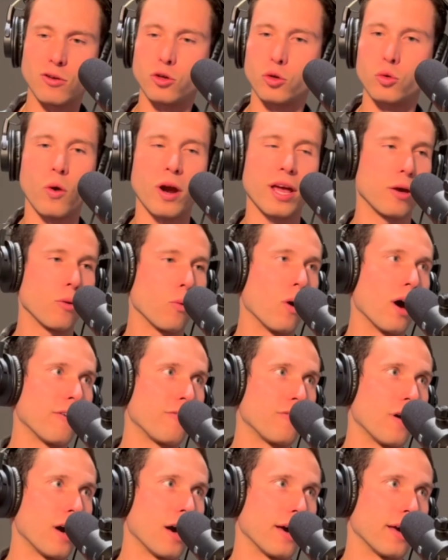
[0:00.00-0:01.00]
Great
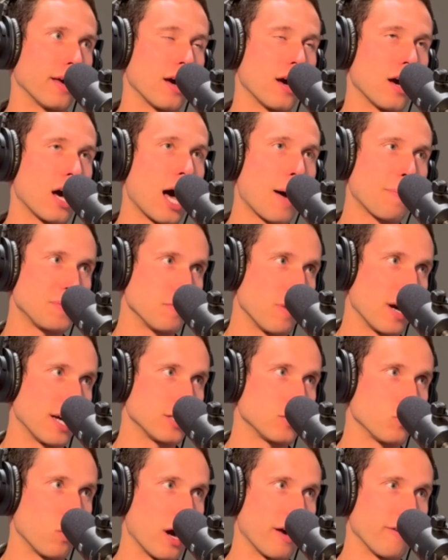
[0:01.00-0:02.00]
Wi-Fi,
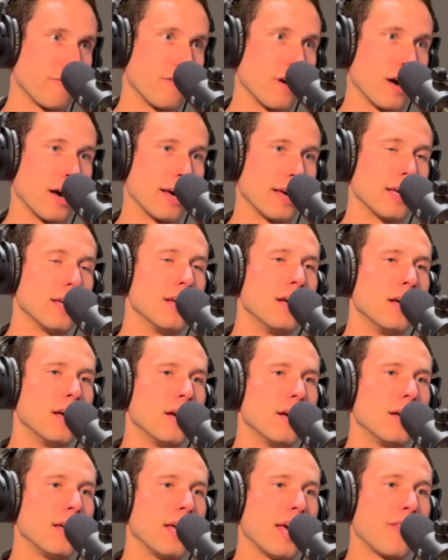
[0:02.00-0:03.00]
optimized Wi-Fi.
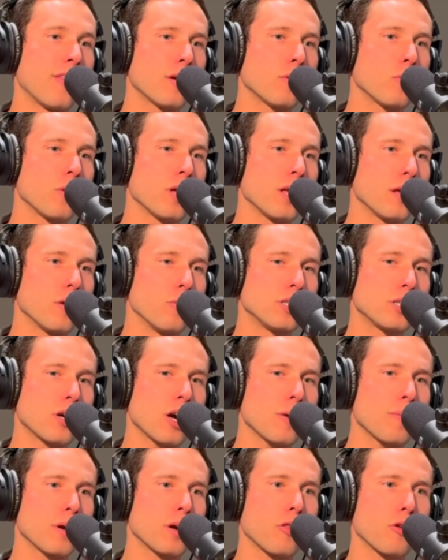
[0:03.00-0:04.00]
And then we
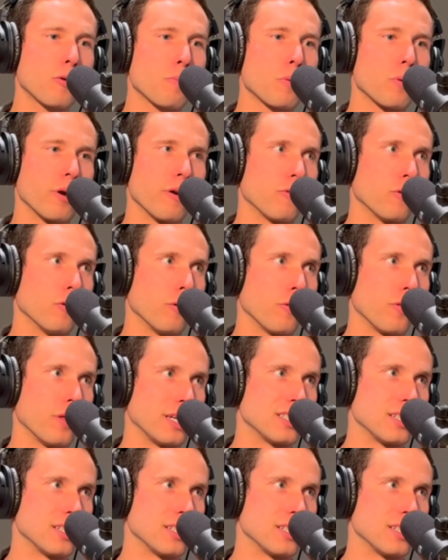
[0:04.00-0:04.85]
talk about other peripheral things